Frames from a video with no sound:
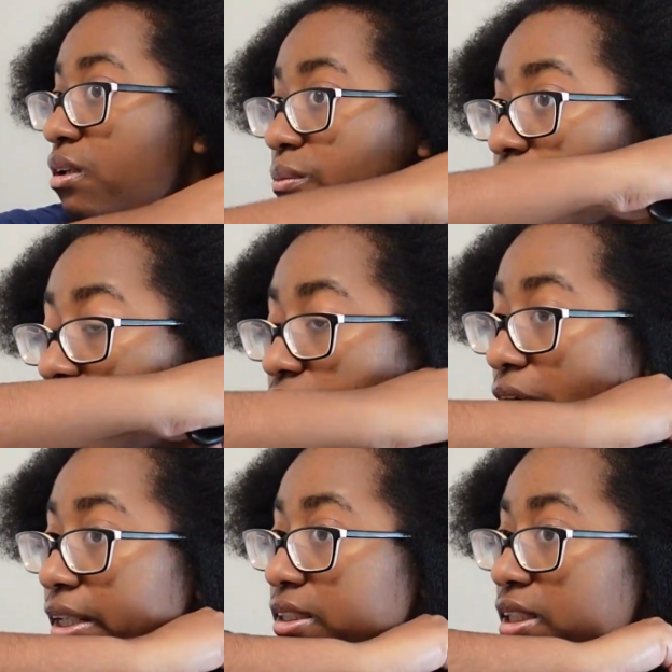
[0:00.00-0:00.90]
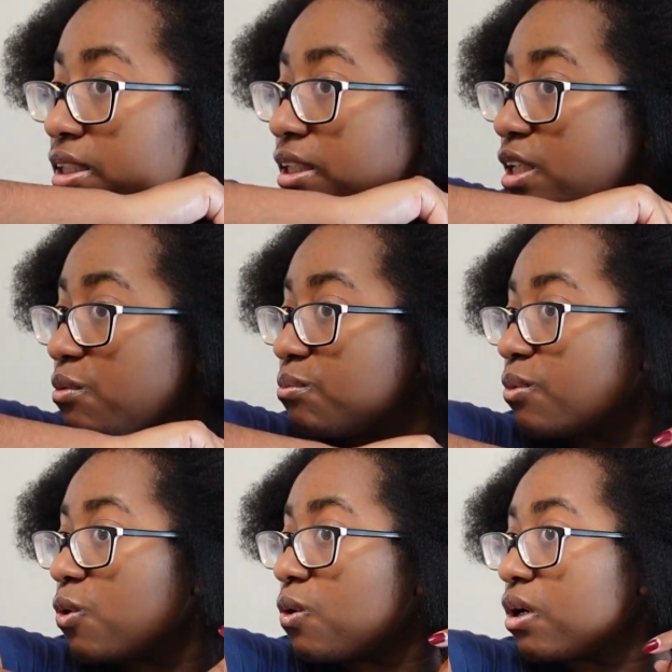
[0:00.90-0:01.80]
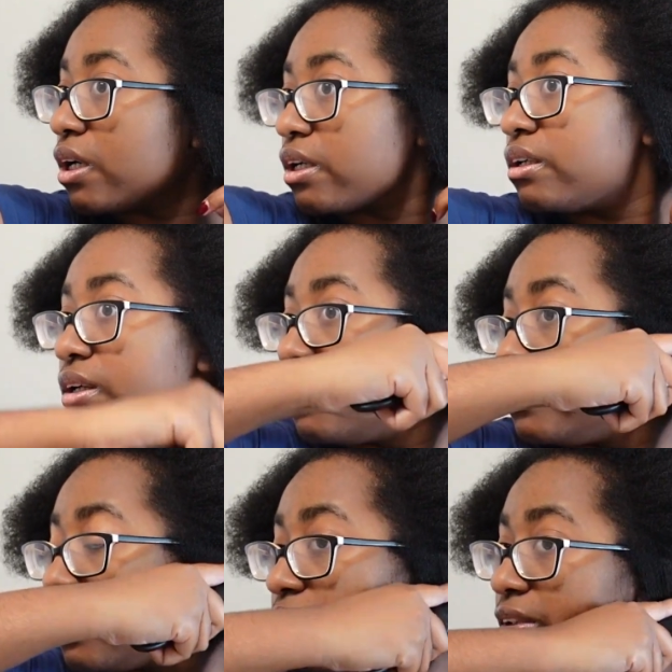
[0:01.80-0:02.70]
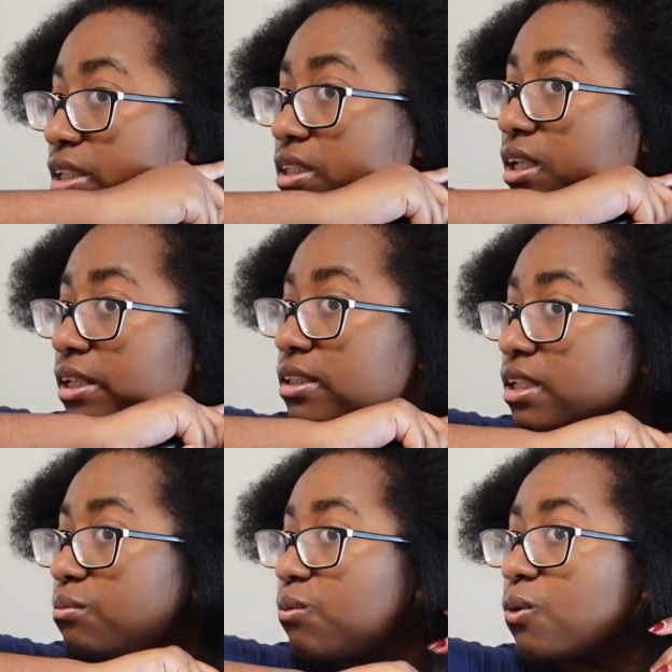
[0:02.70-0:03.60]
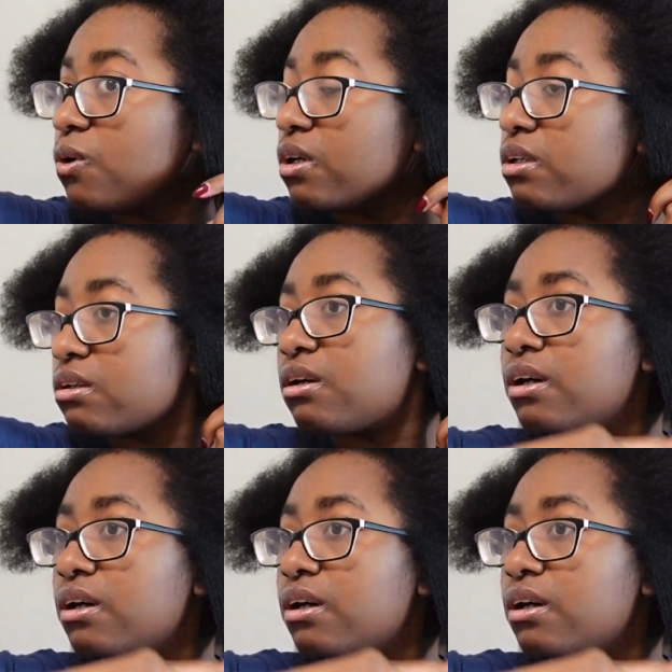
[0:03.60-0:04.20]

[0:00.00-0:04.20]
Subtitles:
because I did get more definition. I did get more